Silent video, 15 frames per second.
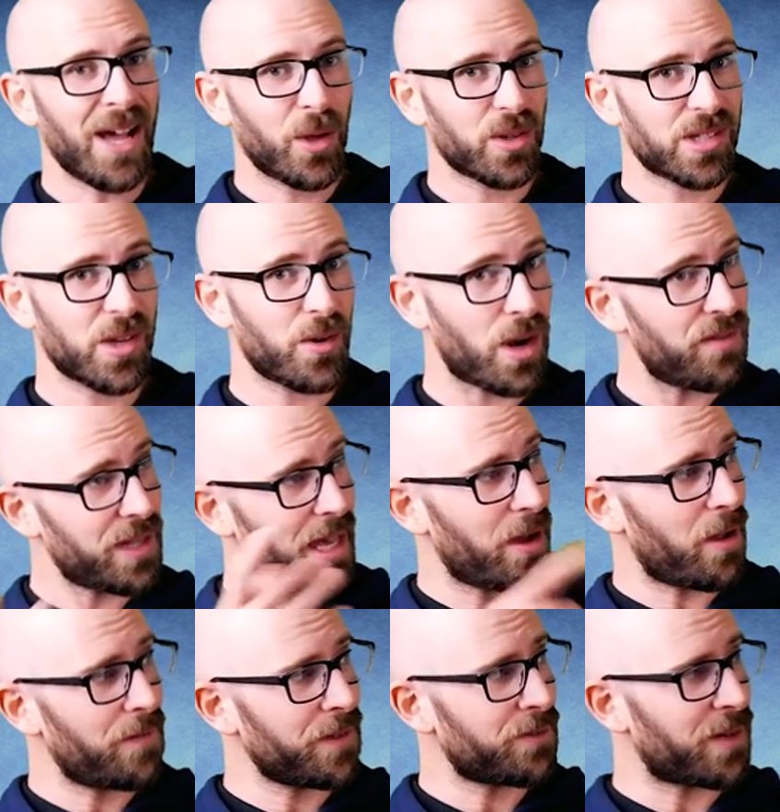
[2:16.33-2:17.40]
Also, over
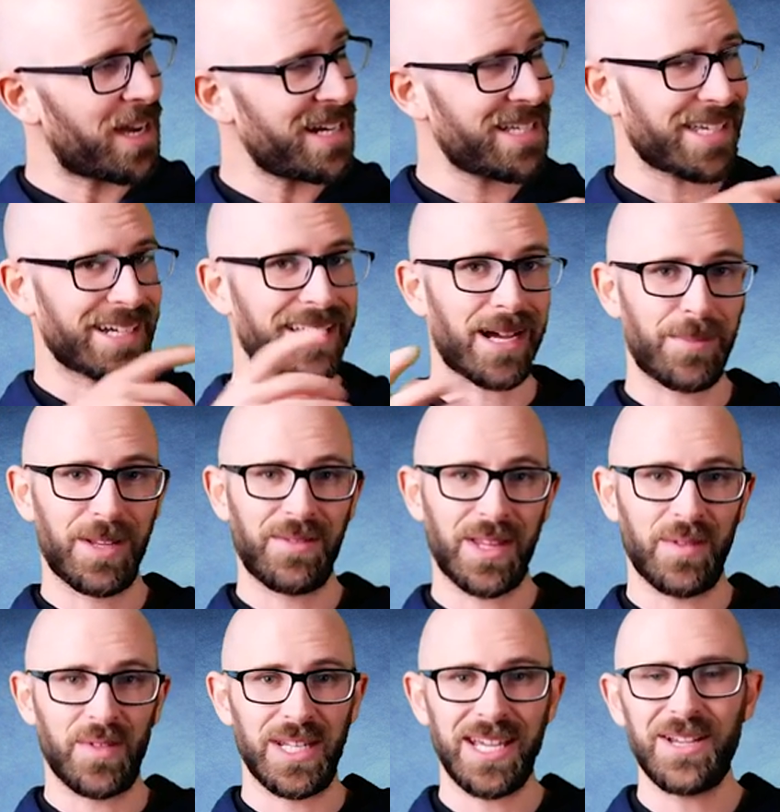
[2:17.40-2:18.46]
there on the right, a couple of
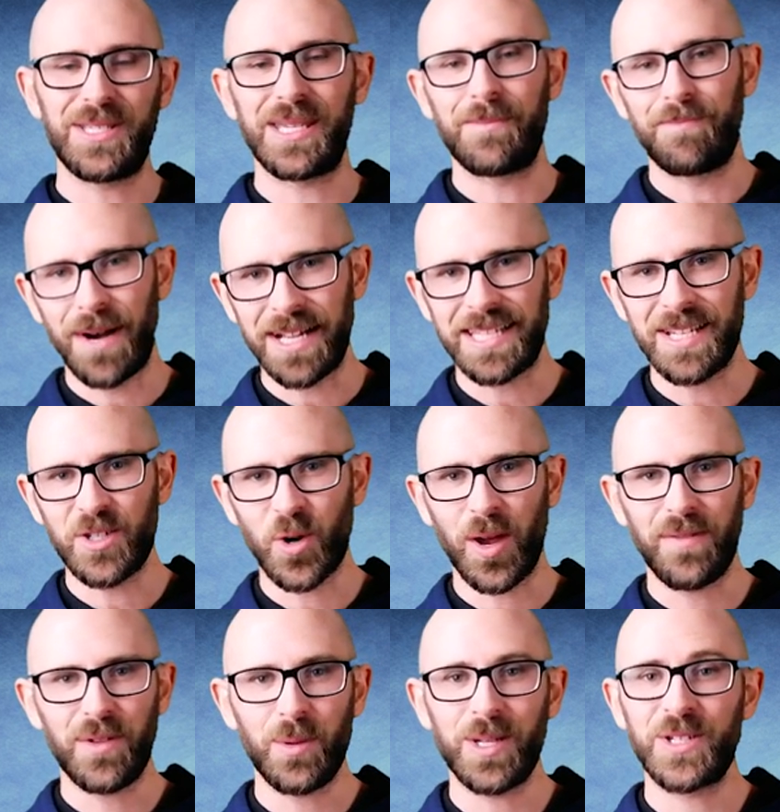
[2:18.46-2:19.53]
other videos you might
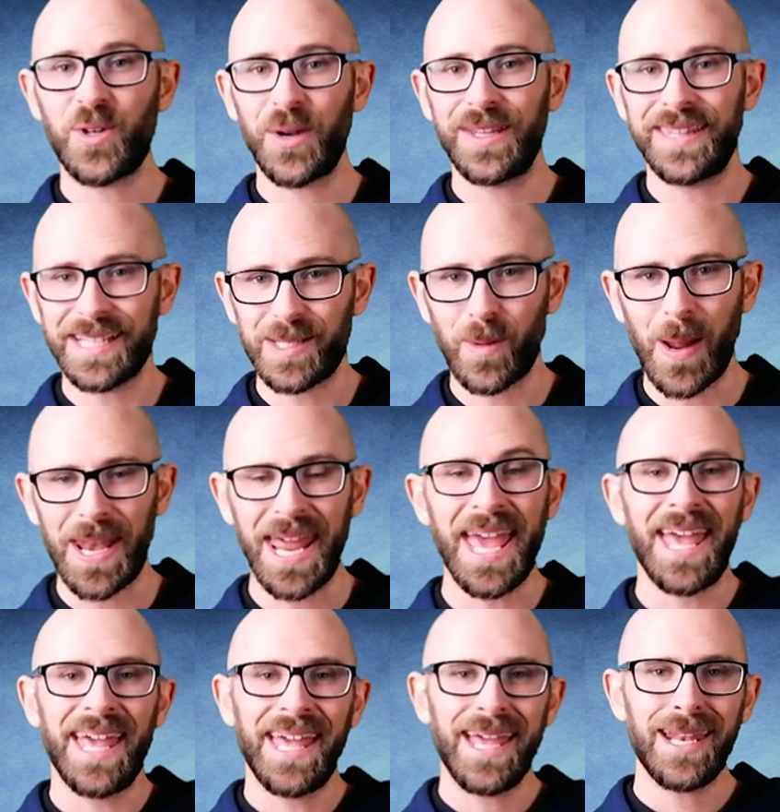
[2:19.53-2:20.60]
enjoy if you enjoyed this one,
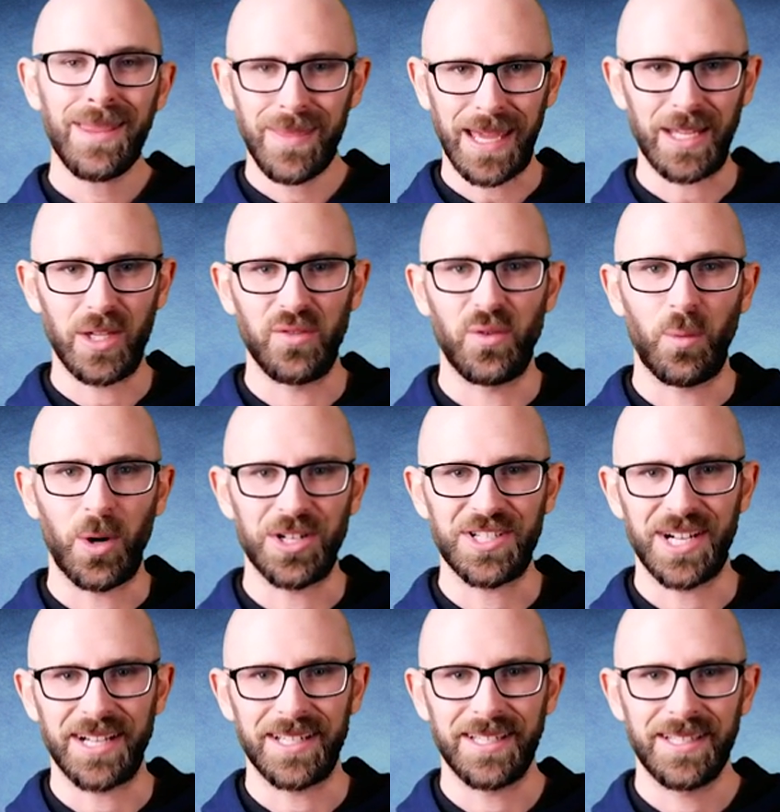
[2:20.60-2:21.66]
and thank you for
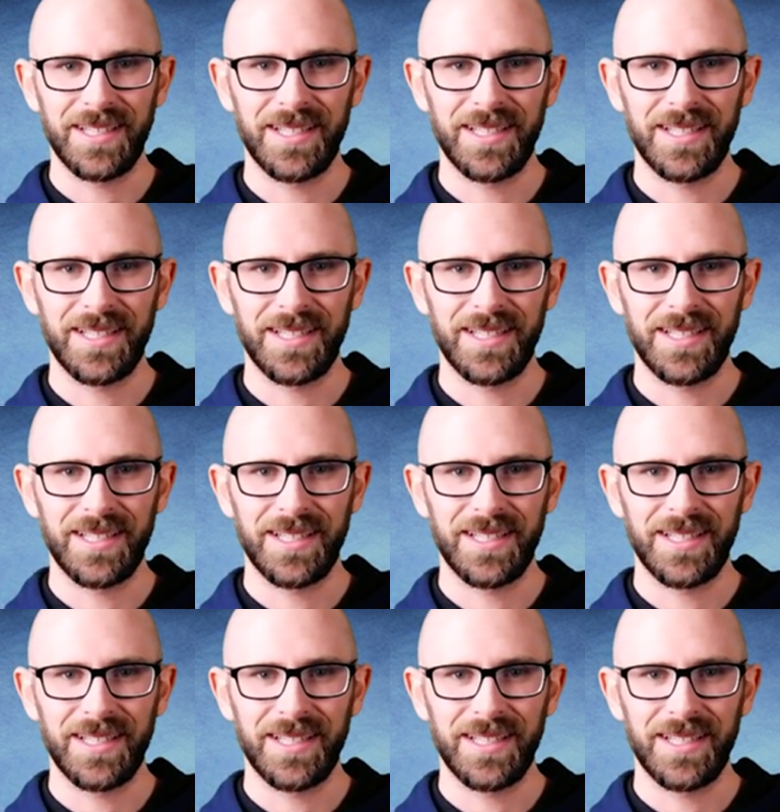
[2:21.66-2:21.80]
watching.